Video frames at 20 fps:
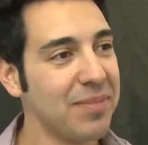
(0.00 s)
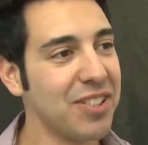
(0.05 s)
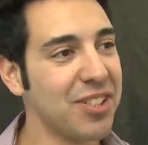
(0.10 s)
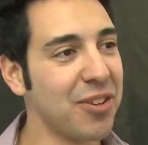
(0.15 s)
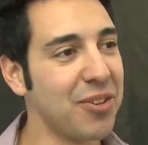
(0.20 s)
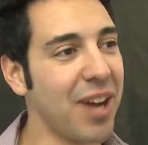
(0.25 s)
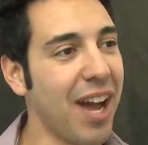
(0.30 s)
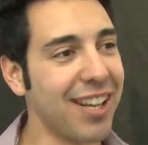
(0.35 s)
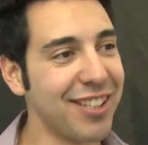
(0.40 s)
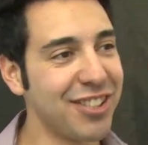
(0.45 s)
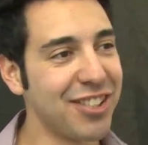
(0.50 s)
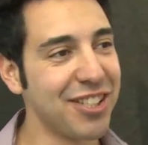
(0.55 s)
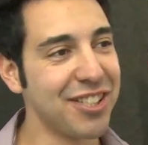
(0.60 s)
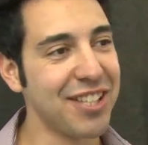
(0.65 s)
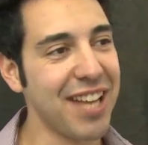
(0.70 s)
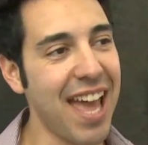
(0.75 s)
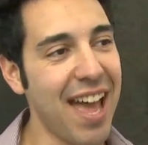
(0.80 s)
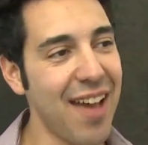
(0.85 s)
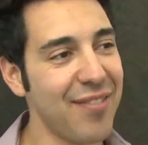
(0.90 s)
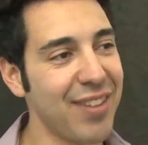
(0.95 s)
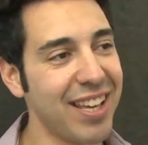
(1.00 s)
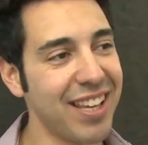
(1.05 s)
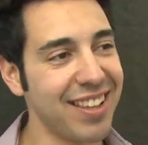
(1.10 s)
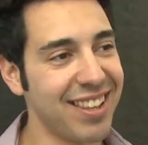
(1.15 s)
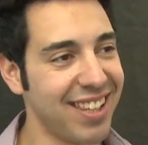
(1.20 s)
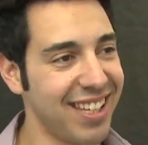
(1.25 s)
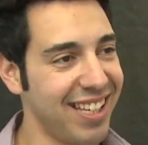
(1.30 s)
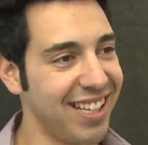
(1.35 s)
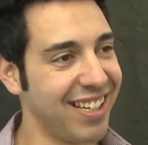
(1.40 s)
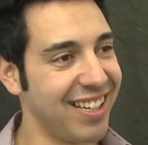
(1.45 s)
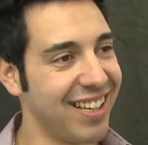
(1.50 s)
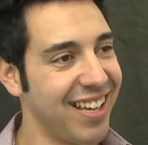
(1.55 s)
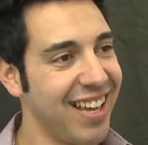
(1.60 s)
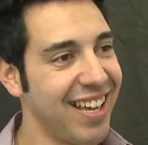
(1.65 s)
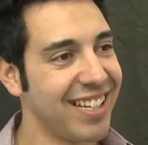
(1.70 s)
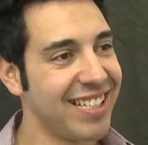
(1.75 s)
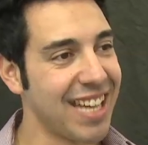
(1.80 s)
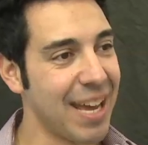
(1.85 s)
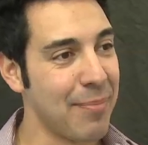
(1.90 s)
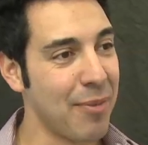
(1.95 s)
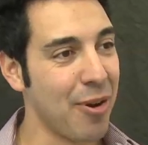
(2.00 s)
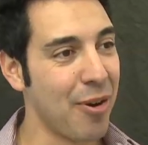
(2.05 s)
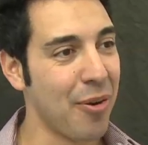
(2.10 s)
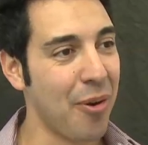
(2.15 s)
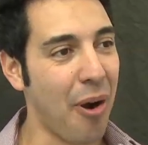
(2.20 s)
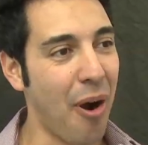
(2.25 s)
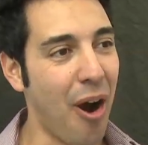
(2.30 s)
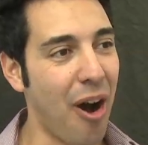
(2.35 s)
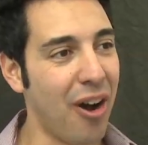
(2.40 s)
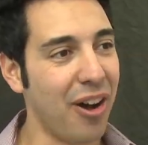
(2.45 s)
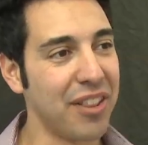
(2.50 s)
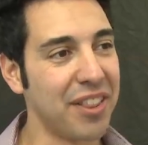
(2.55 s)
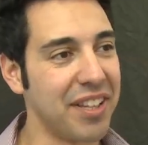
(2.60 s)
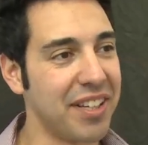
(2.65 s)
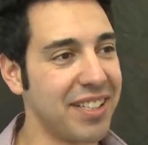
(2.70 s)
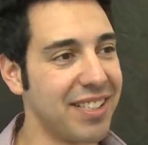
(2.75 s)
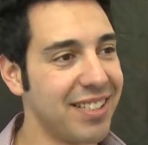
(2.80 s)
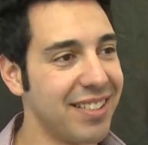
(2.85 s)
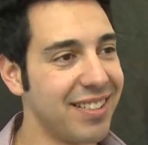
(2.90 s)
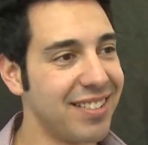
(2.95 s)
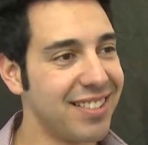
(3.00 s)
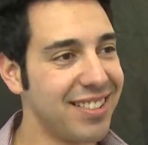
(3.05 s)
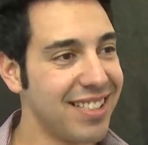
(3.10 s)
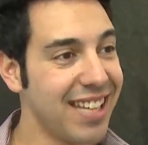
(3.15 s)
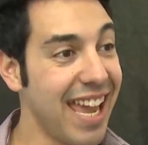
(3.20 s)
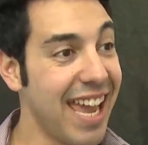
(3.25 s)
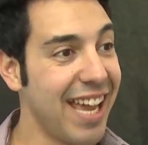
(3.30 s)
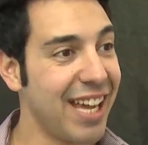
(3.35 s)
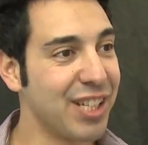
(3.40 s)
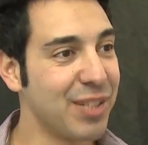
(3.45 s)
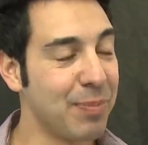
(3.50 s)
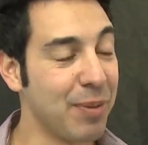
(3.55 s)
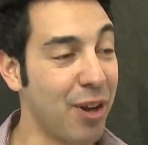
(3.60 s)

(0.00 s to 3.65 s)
so not just having the demo on the stage,